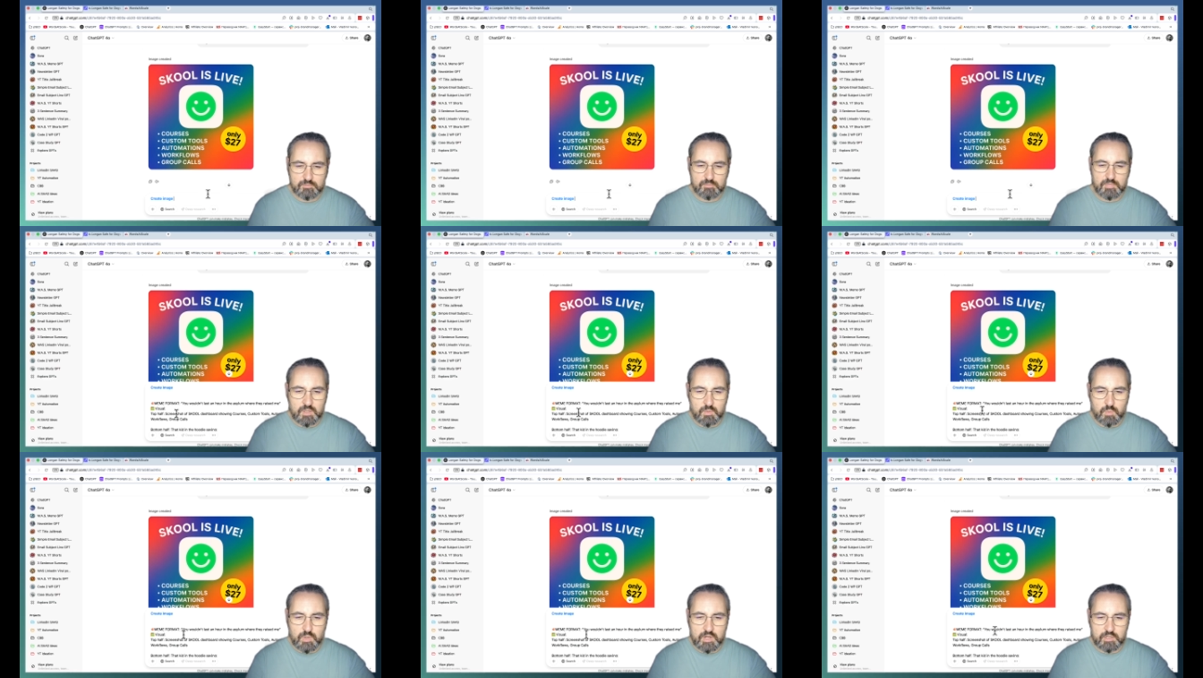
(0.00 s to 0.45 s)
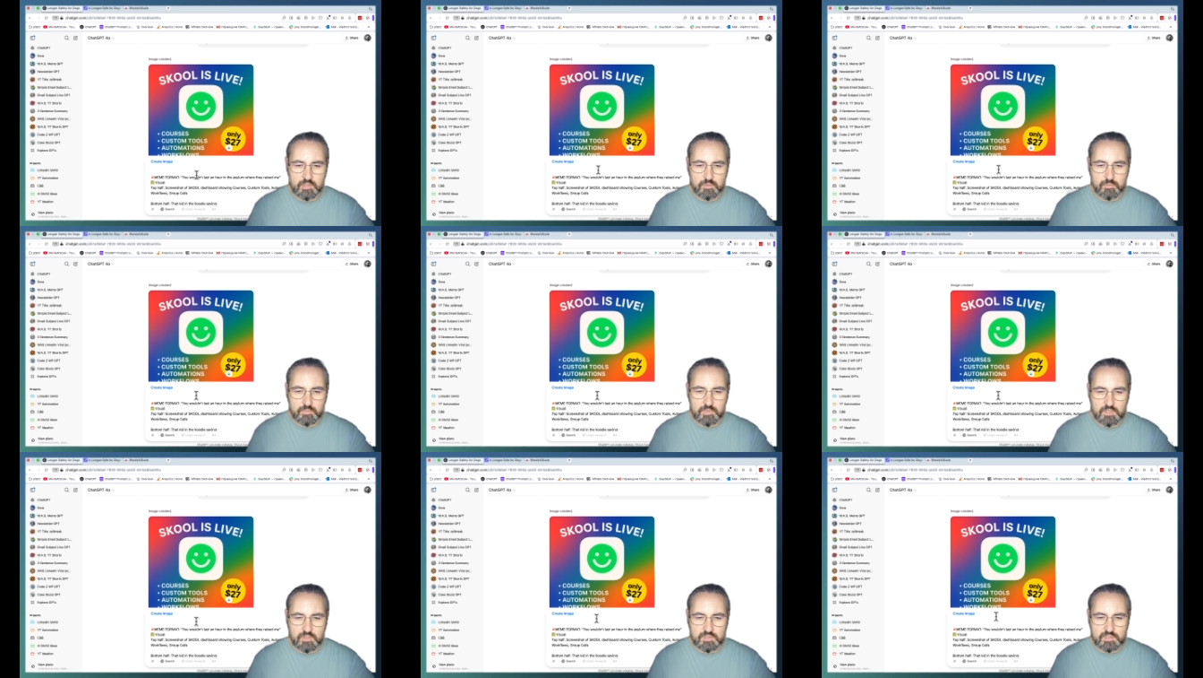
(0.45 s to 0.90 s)
Again, we're going
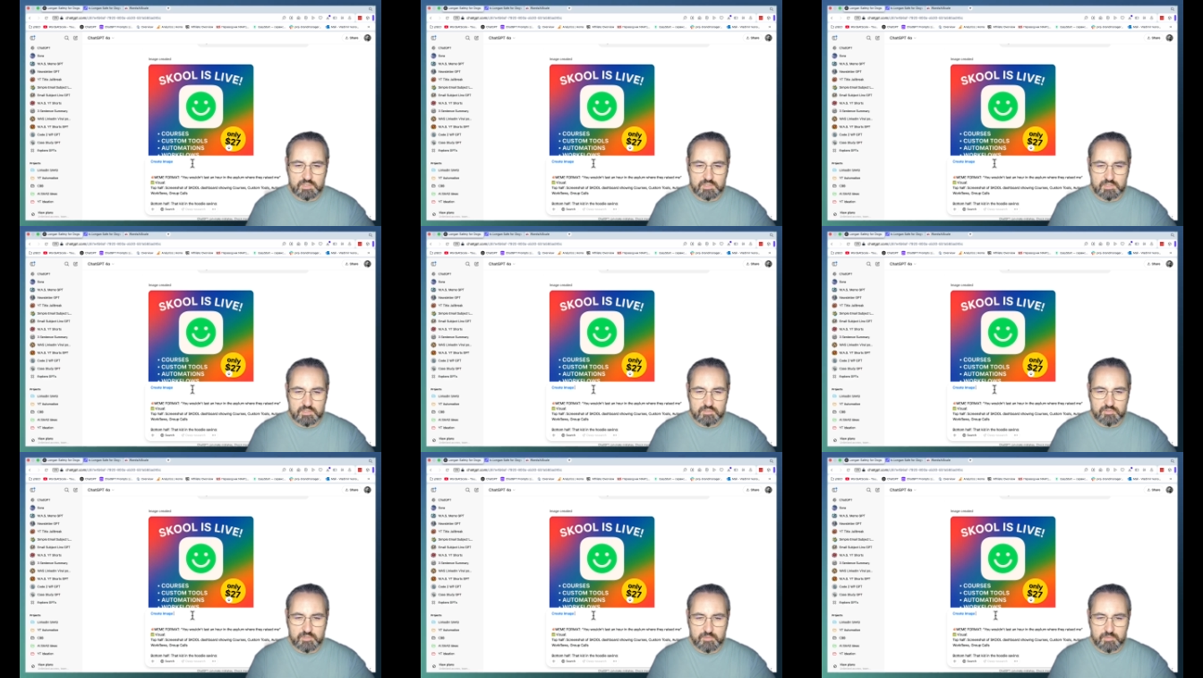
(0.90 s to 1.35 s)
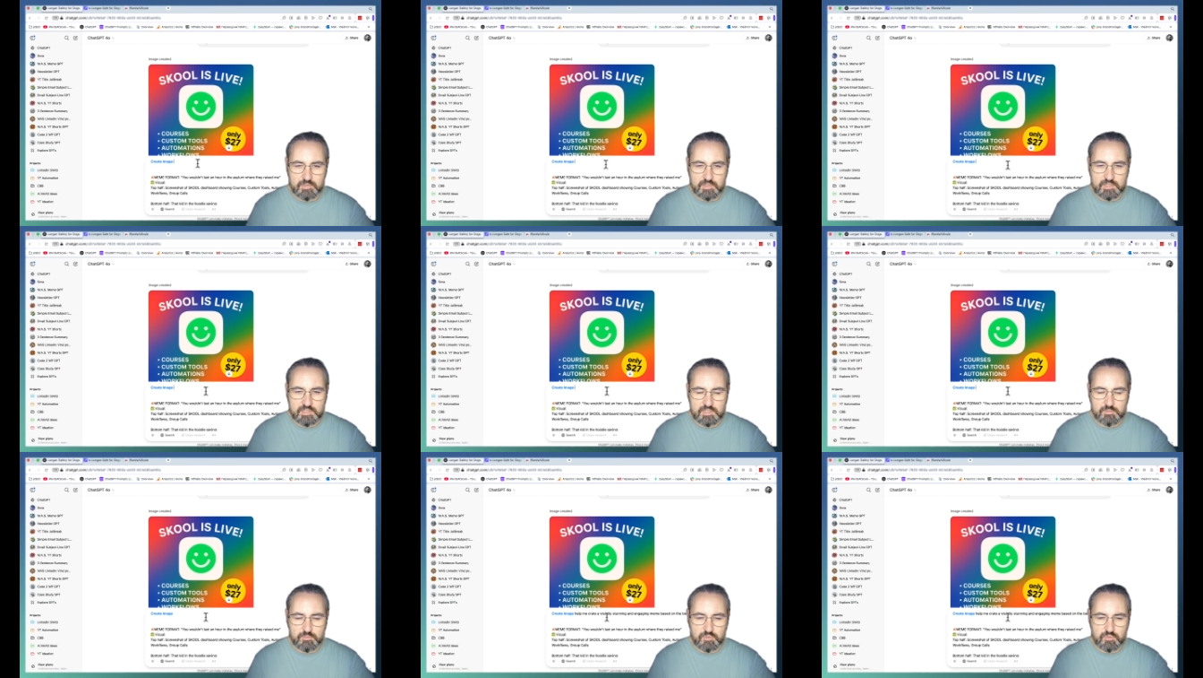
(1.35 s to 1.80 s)
to be using
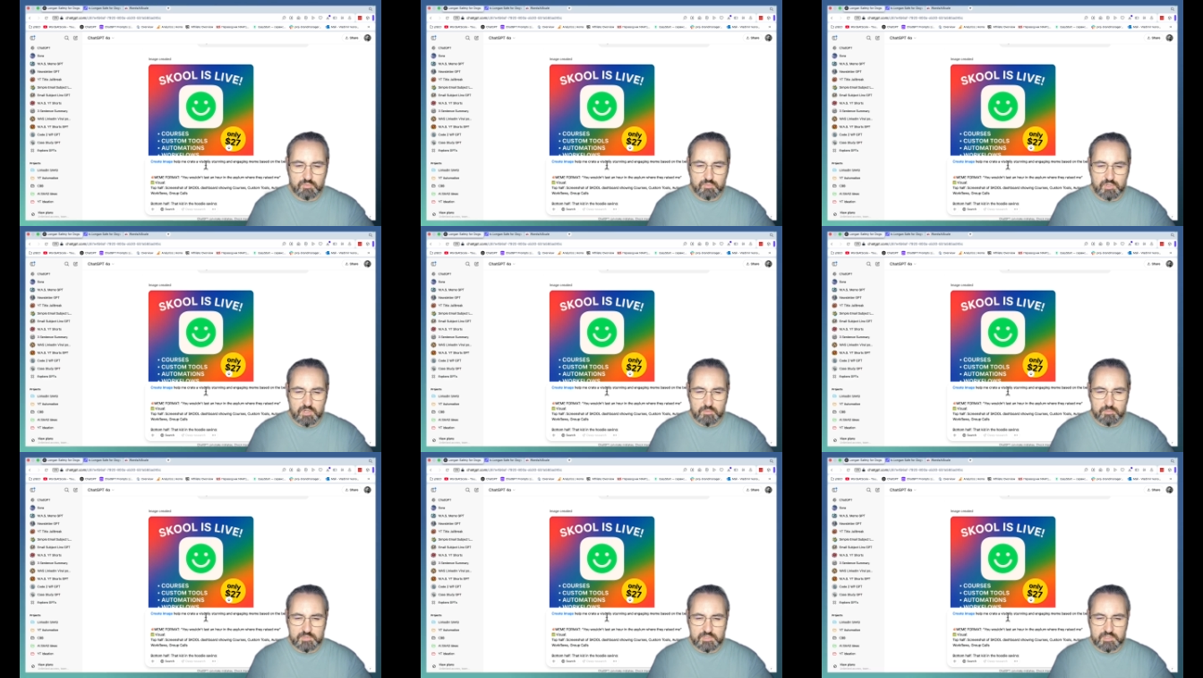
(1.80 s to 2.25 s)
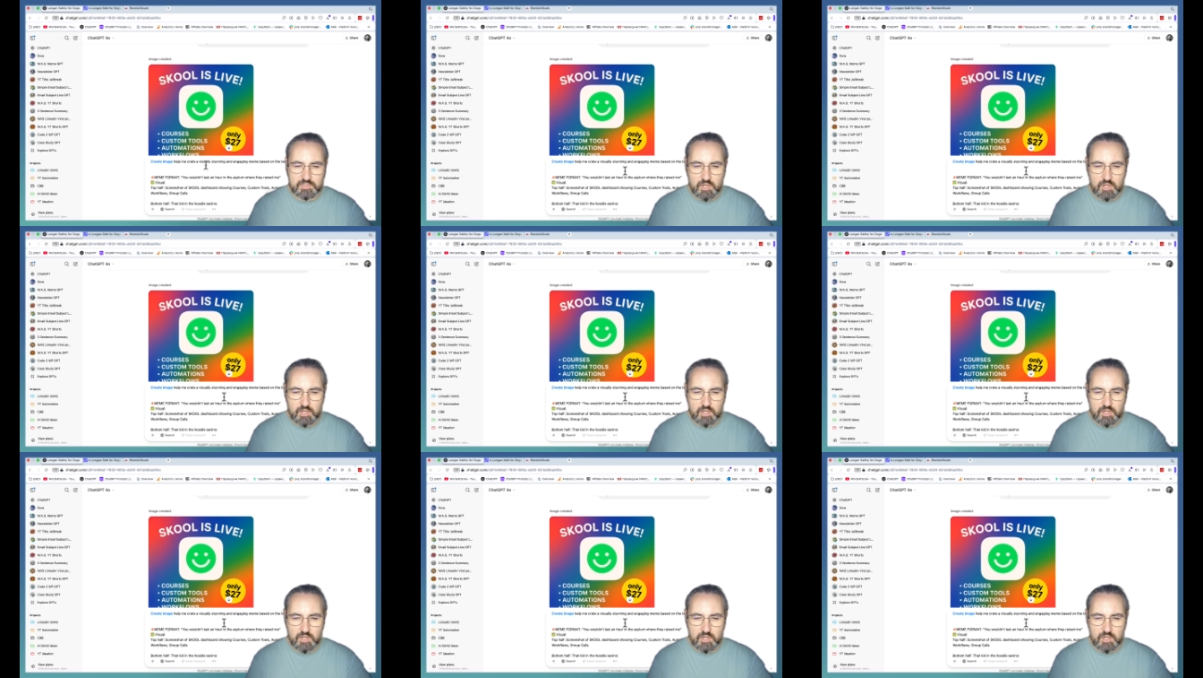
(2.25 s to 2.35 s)
extremely simple prompt.